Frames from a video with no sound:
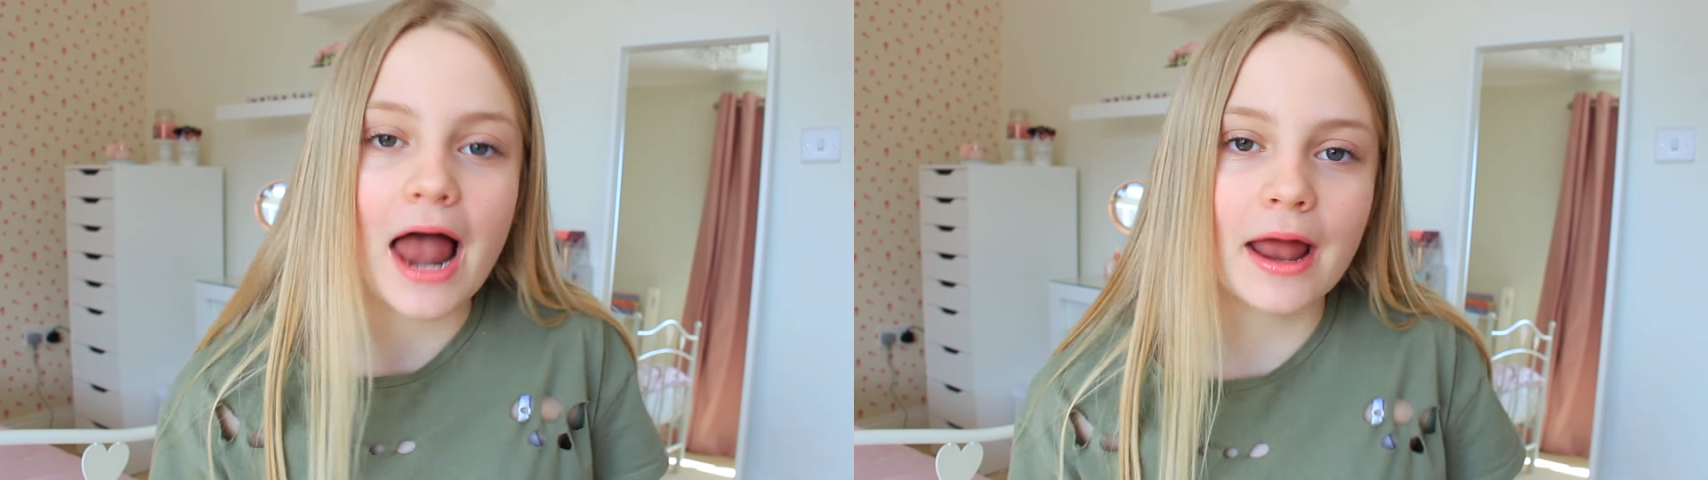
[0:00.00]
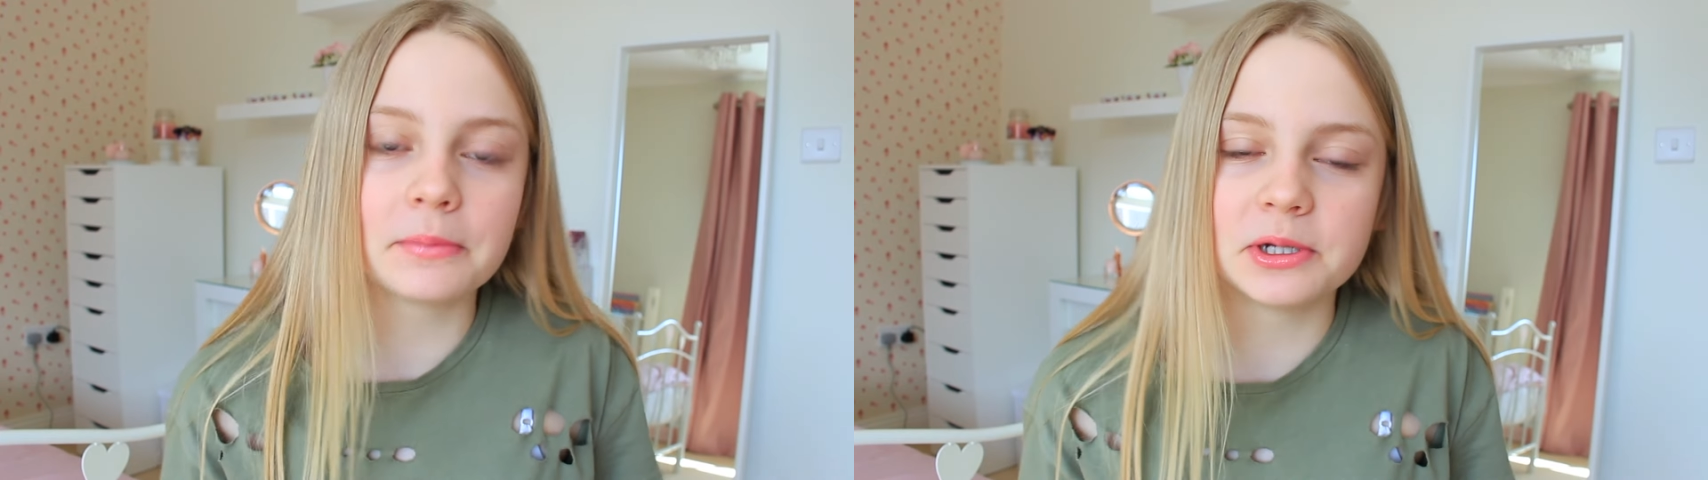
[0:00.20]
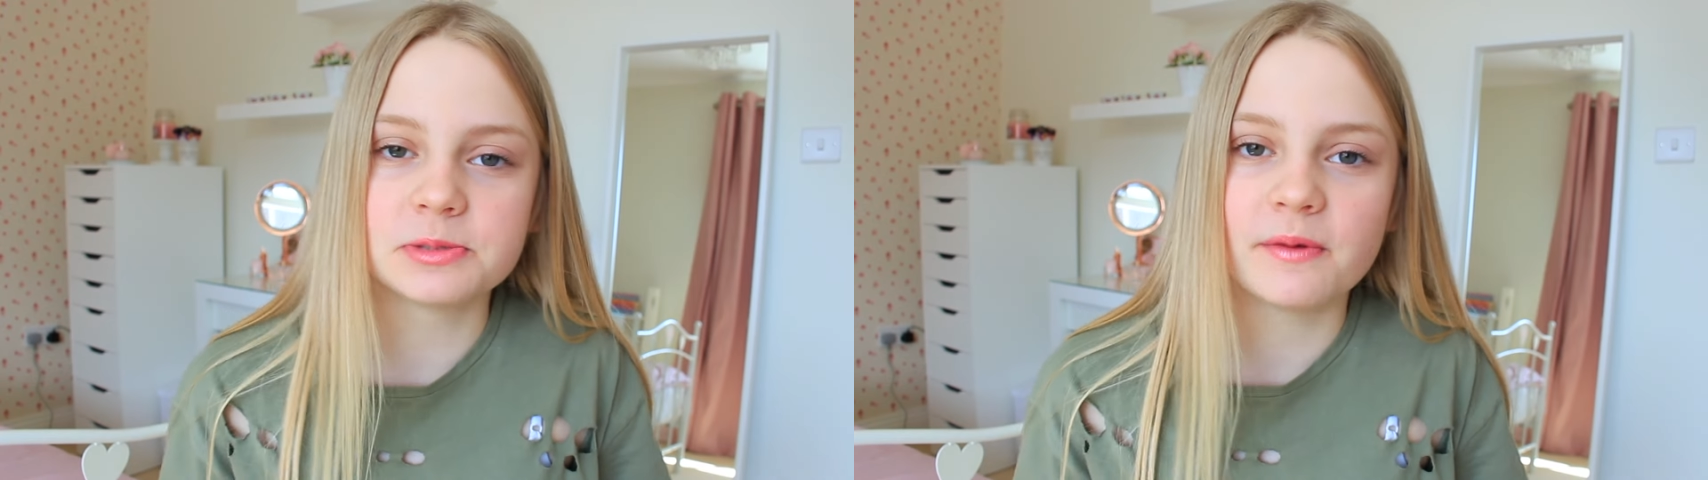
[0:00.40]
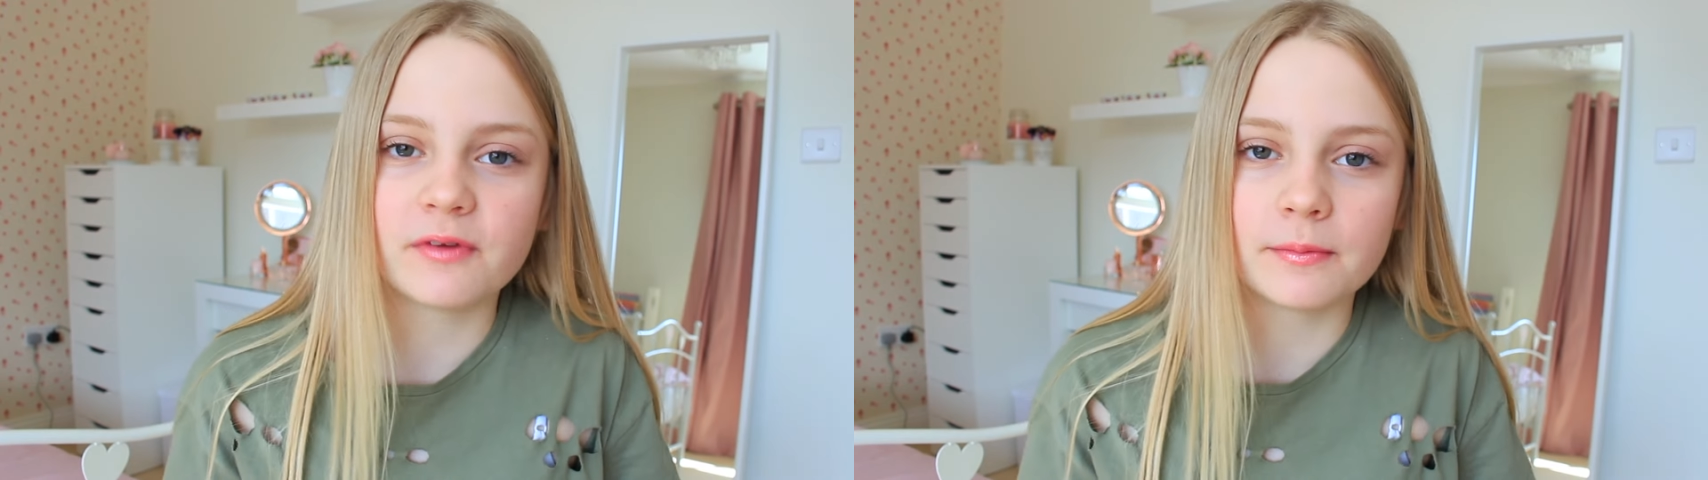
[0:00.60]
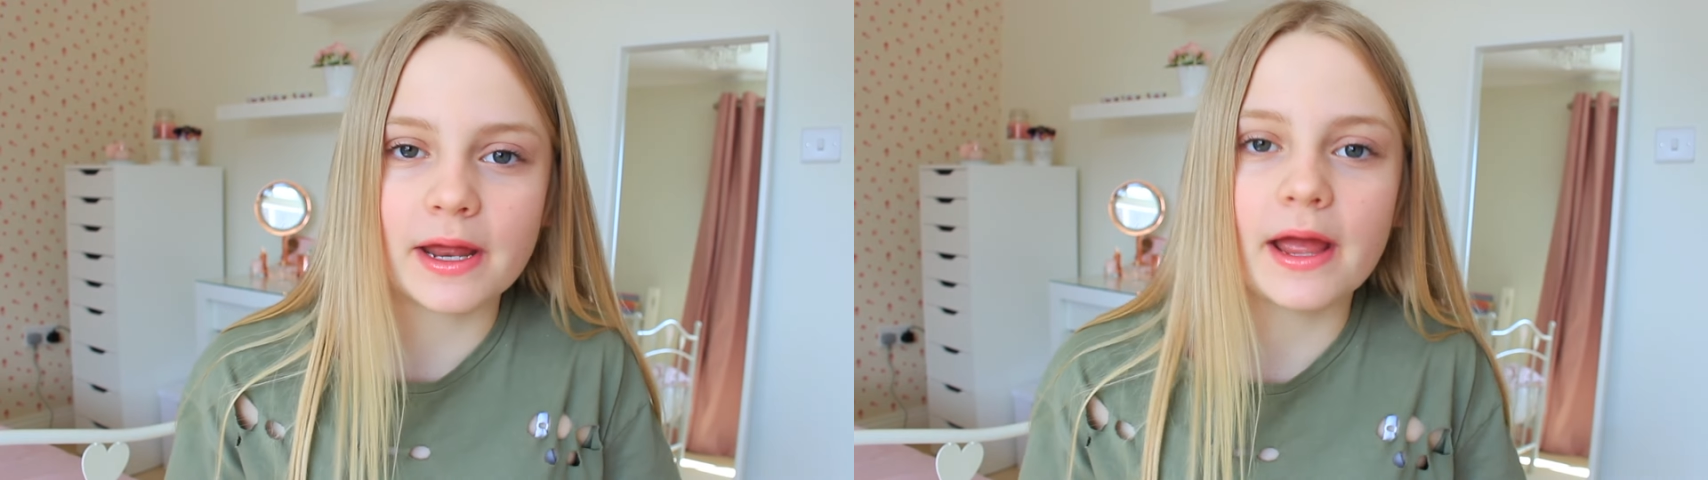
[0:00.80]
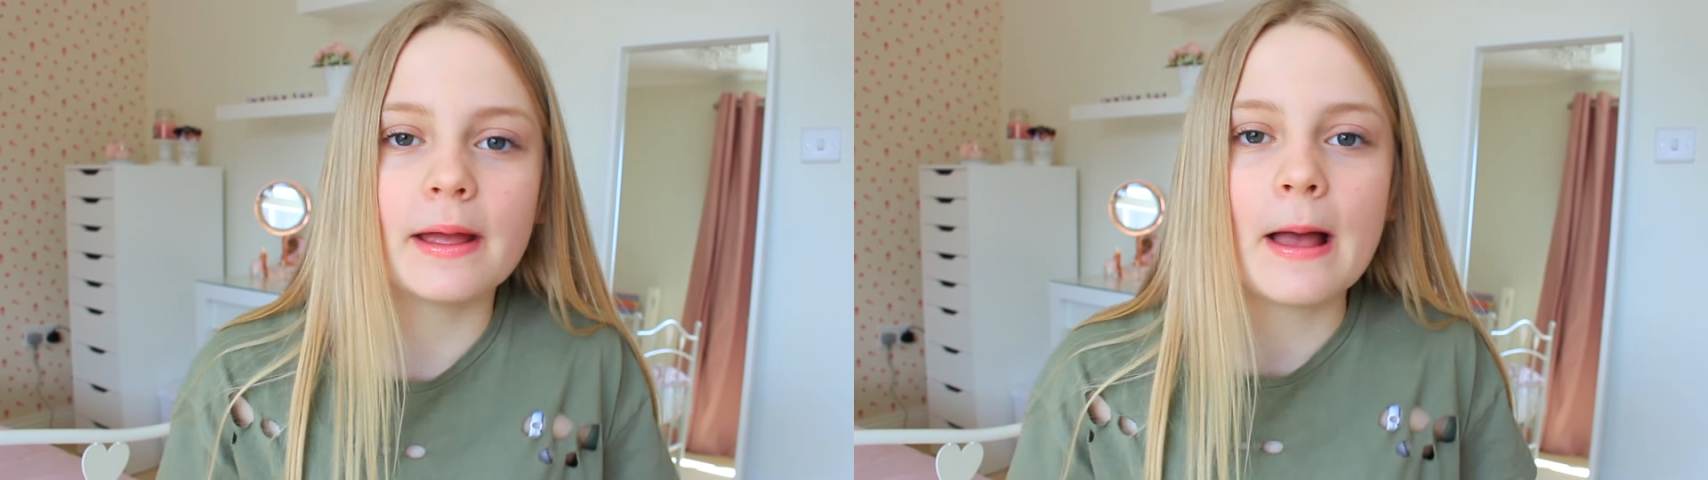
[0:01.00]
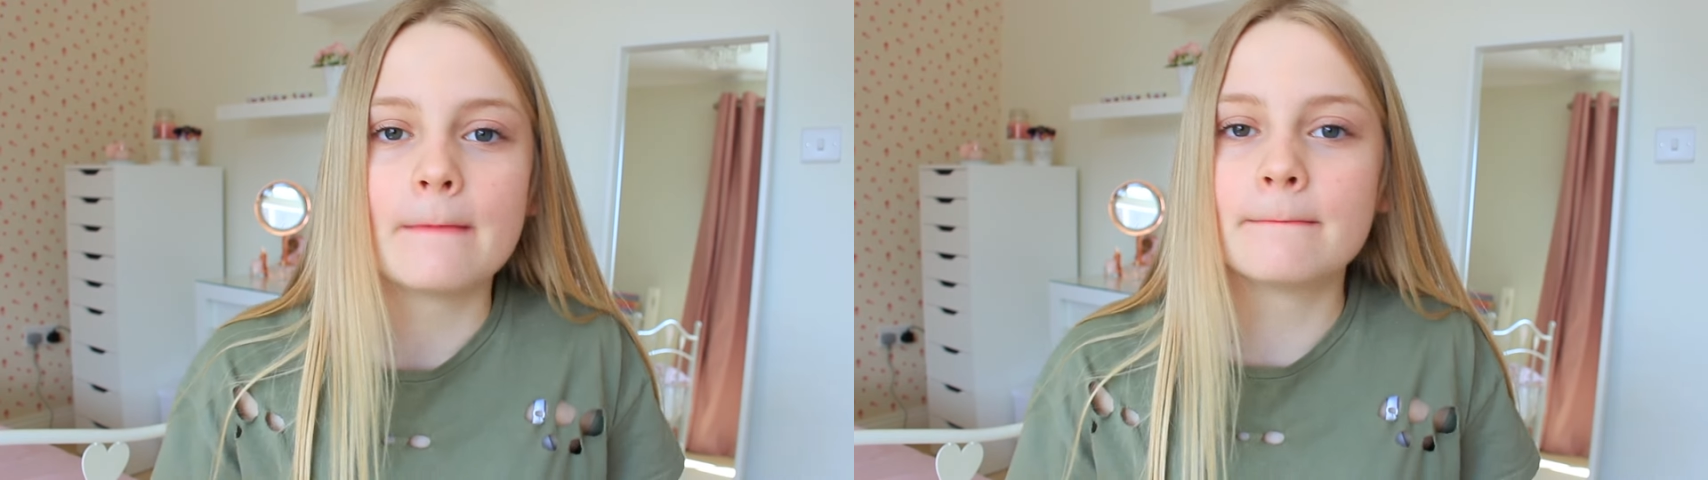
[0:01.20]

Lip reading: and I'm going to be filming a